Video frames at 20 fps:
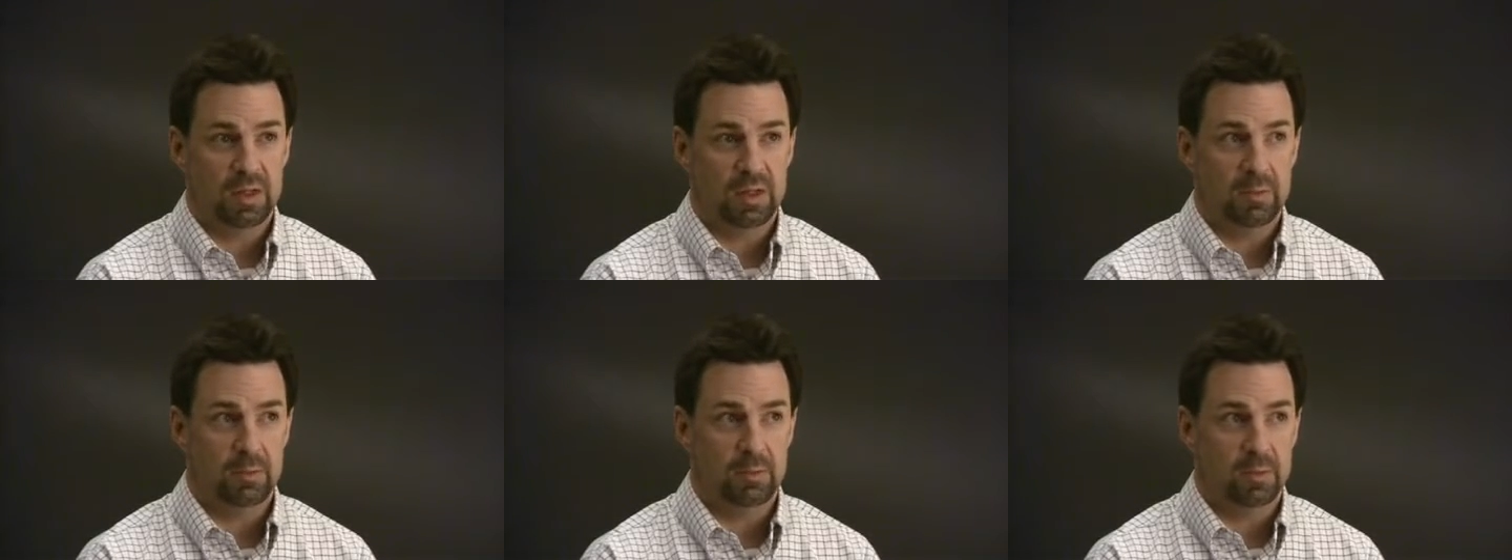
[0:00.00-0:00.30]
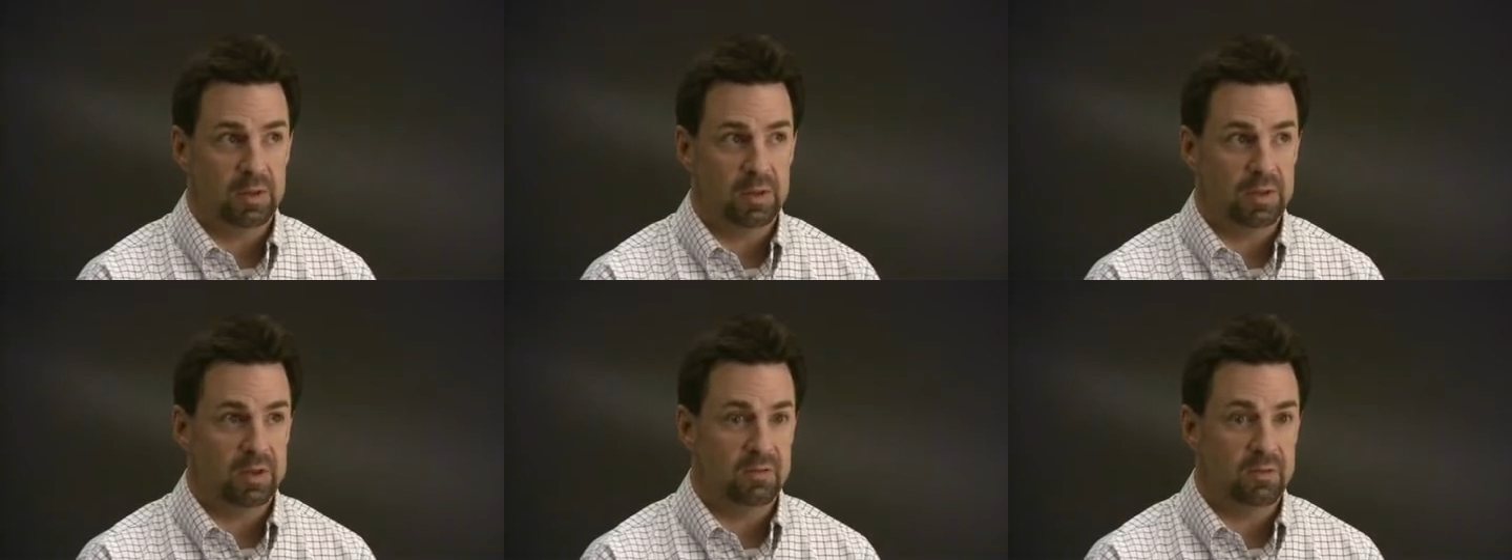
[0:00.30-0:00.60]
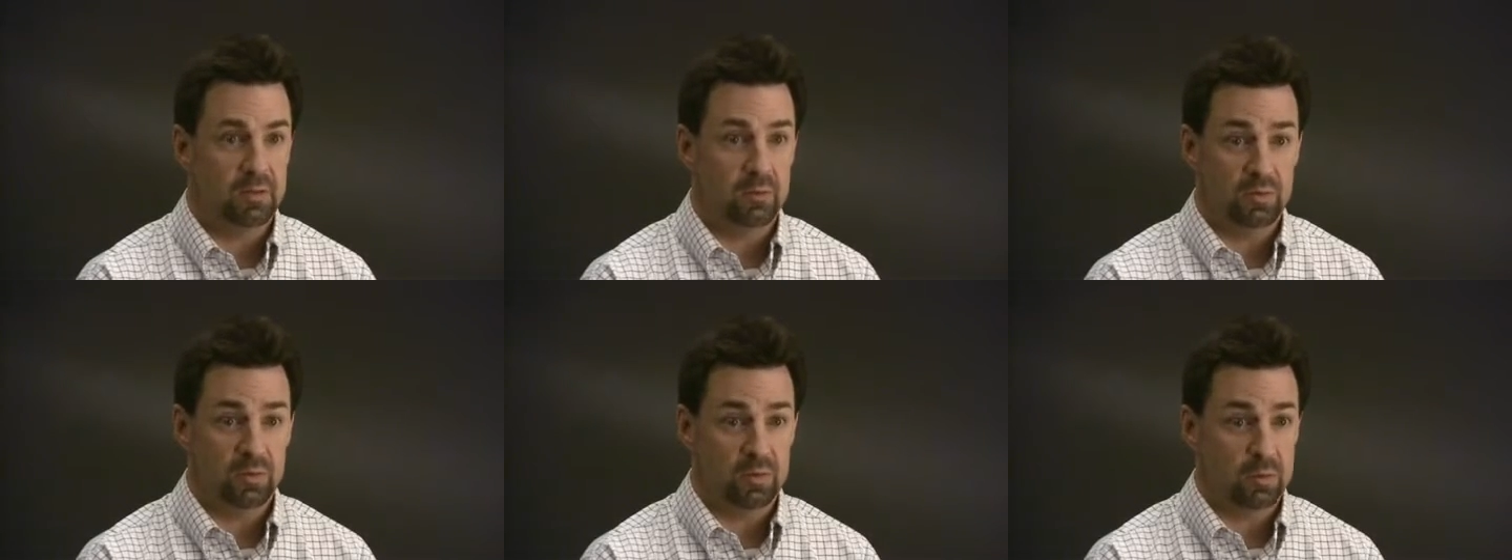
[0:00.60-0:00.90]
and I
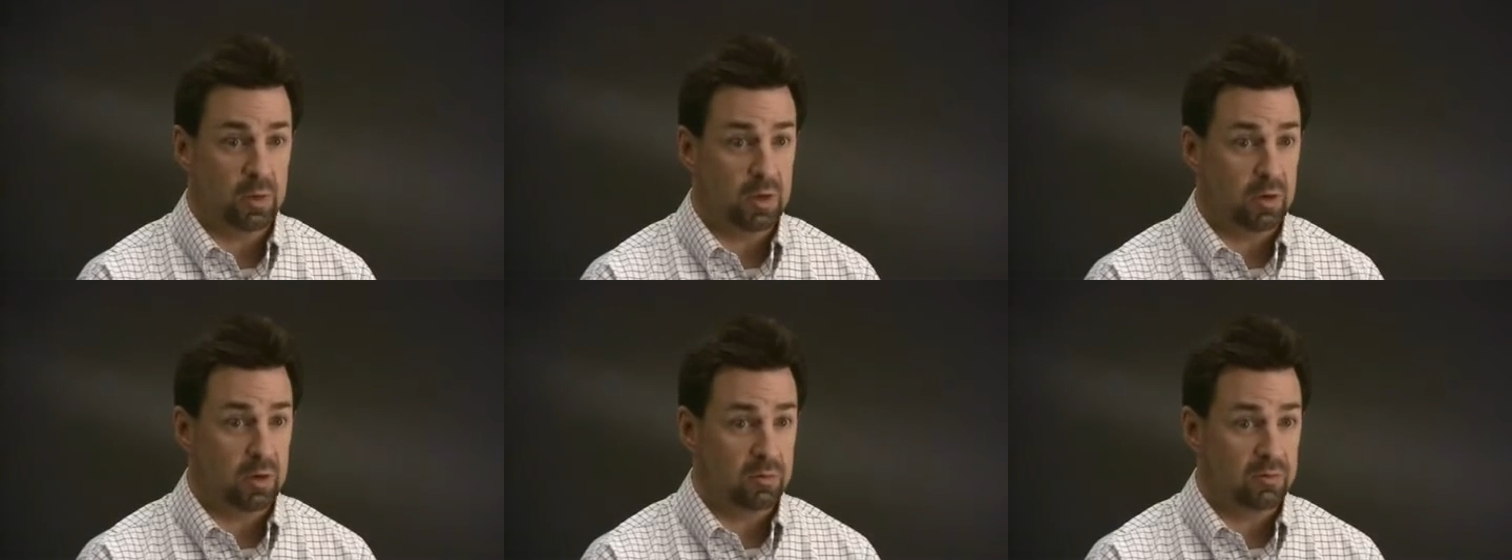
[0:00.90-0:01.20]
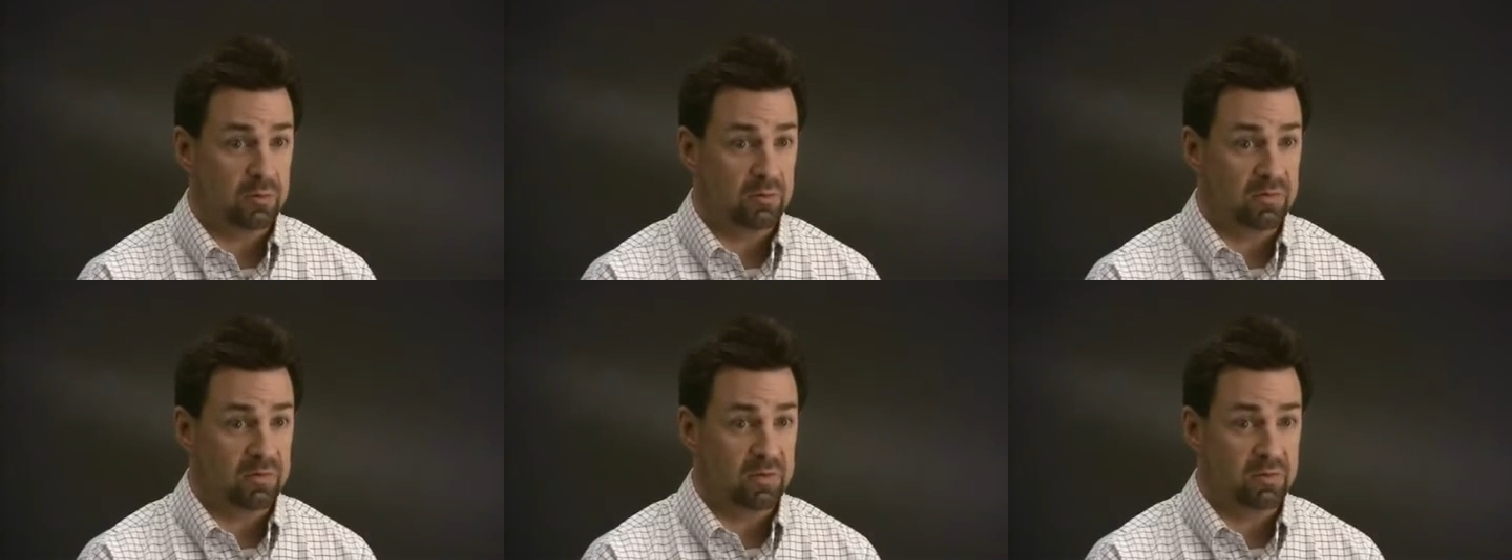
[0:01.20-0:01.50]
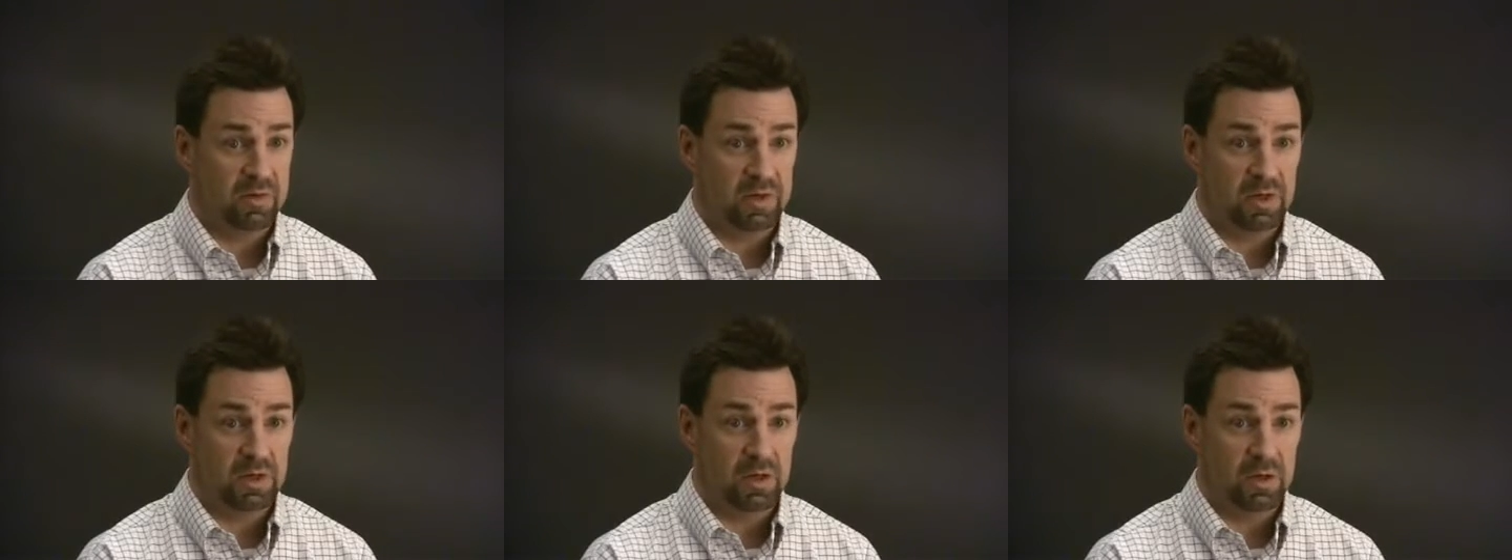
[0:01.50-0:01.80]
believe it was about
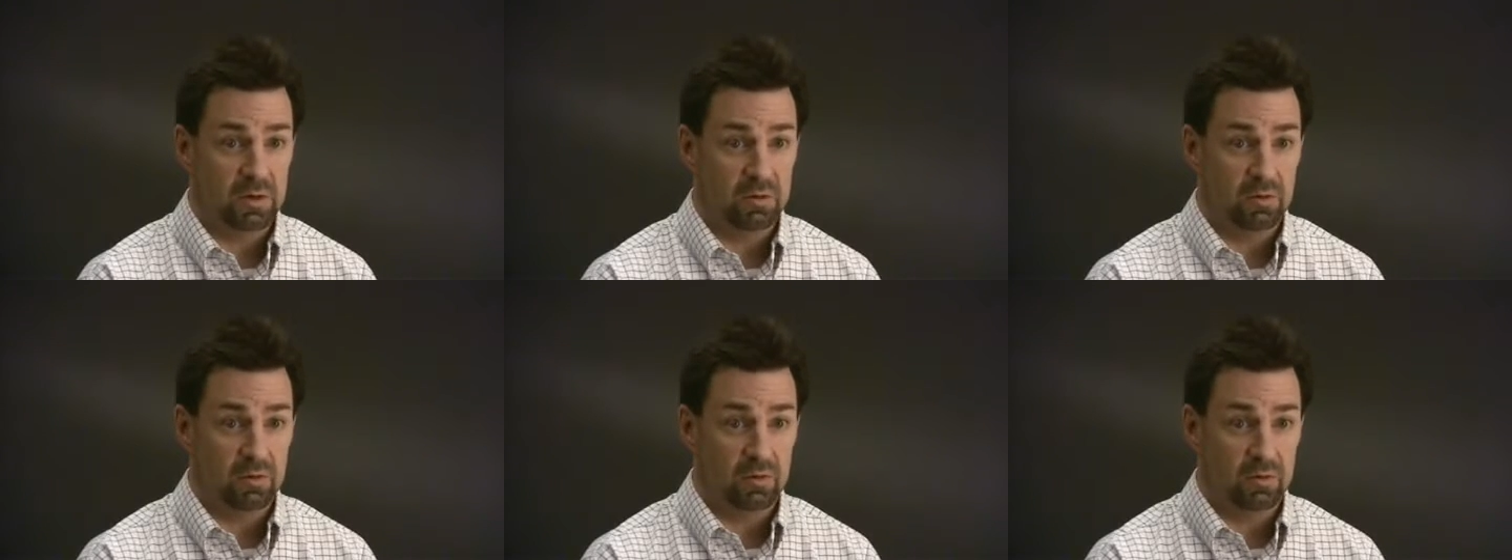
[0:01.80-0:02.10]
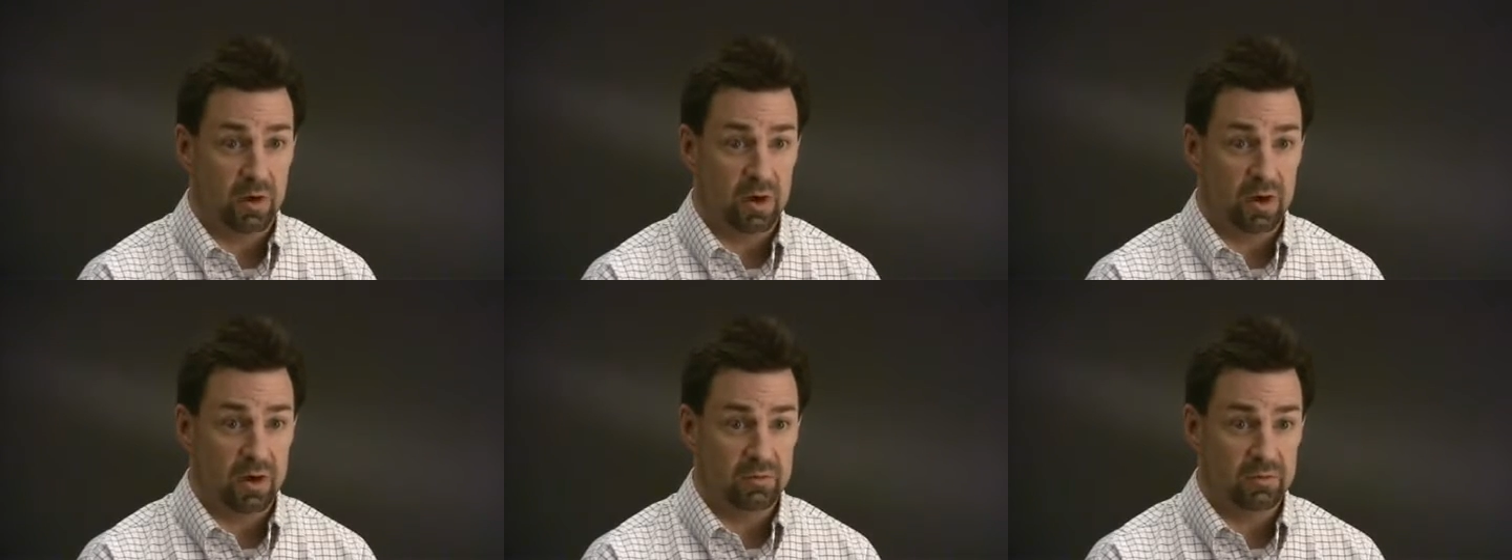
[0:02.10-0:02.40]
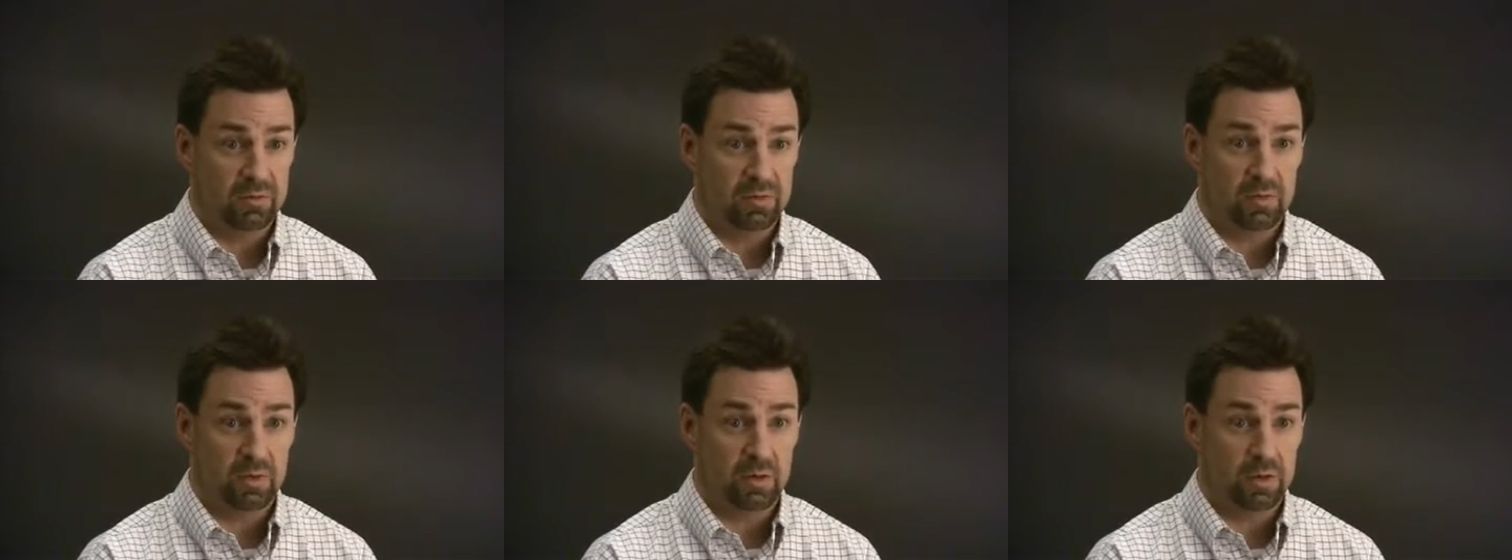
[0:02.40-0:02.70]
1,500
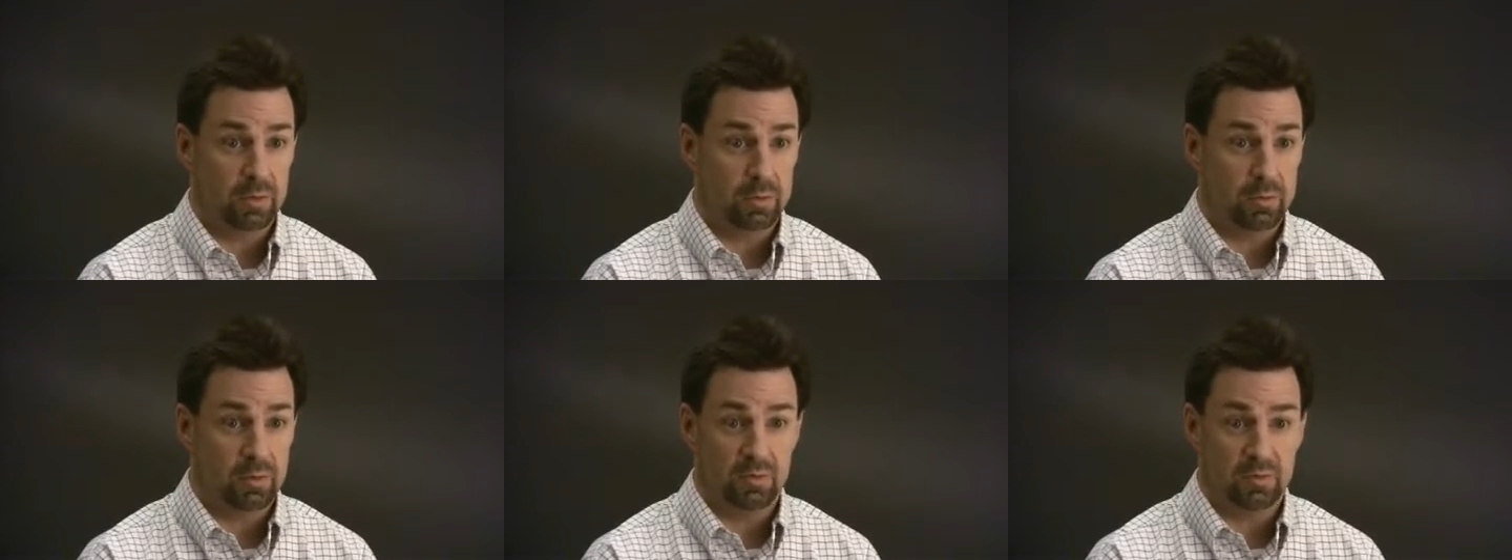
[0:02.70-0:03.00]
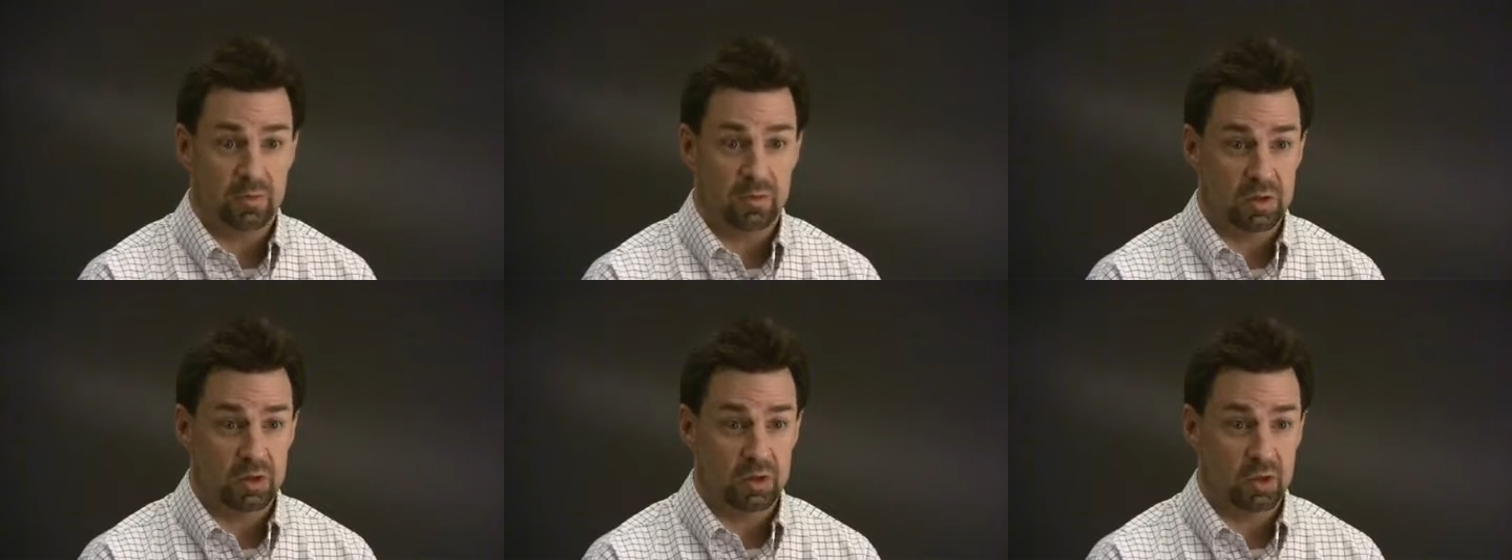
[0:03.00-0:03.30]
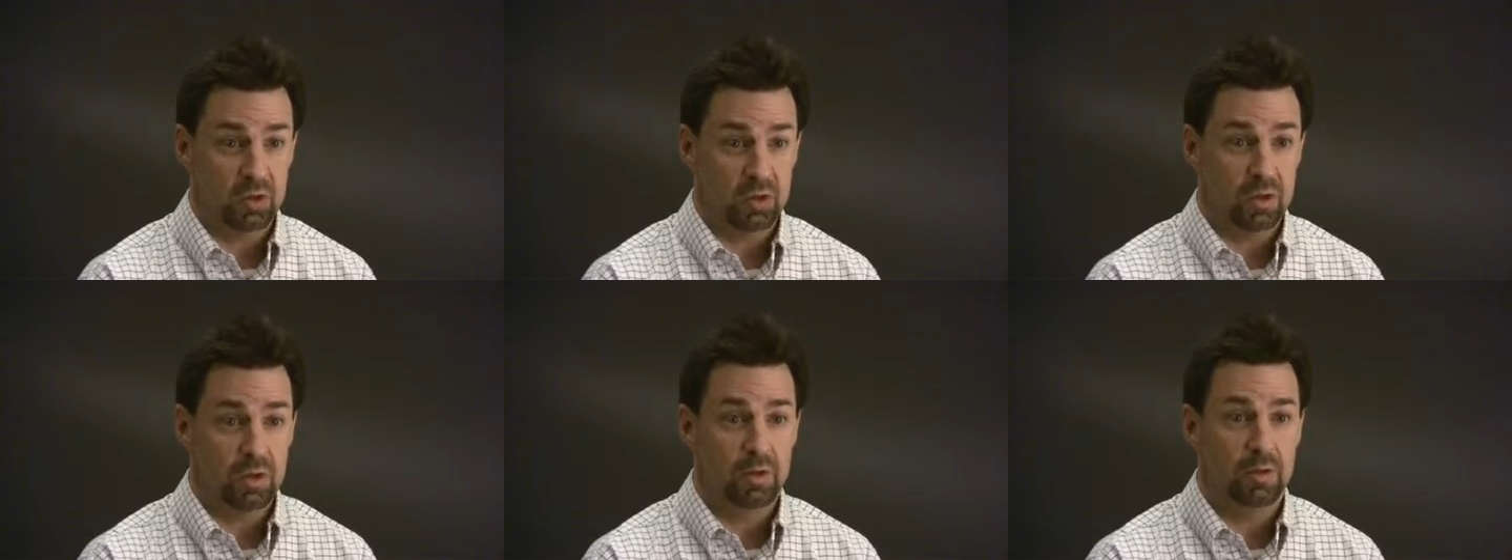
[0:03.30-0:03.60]
grafts per
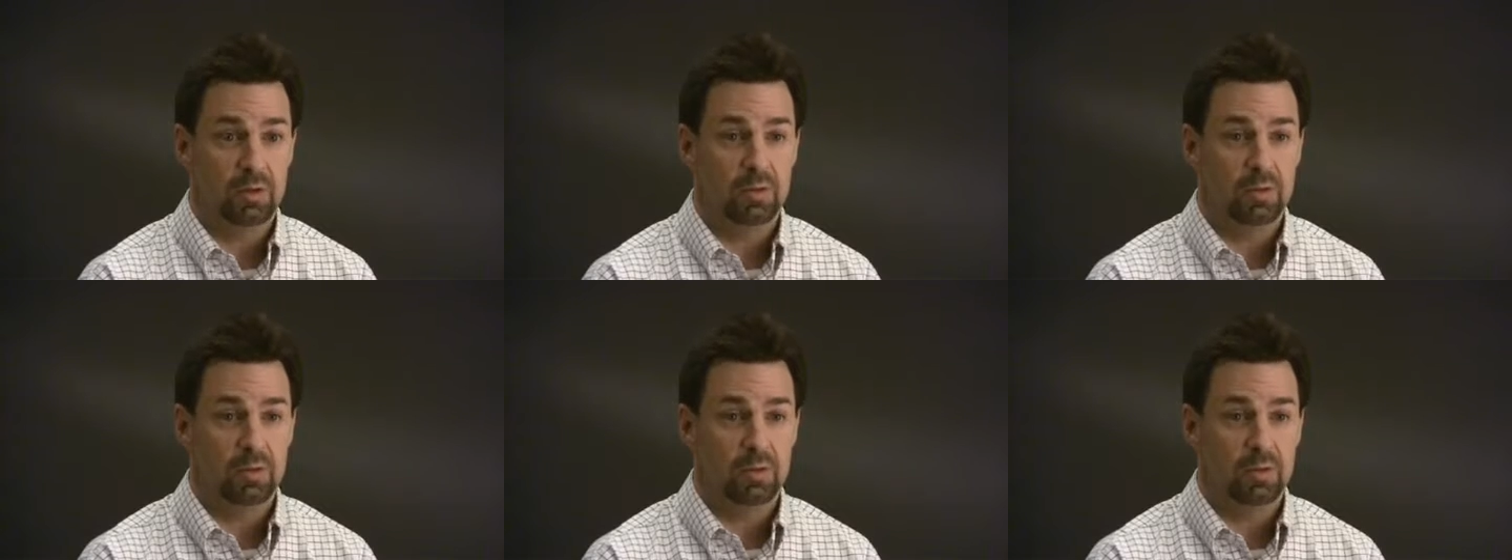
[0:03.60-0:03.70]
session.